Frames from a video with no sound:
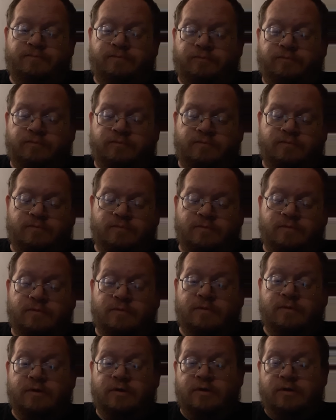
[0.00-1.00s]

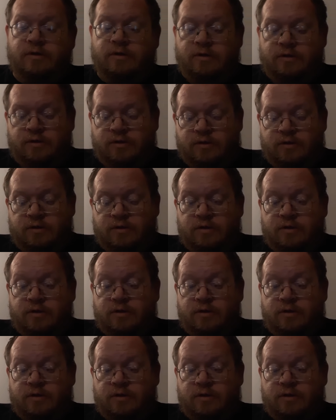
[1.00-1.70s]
(silence)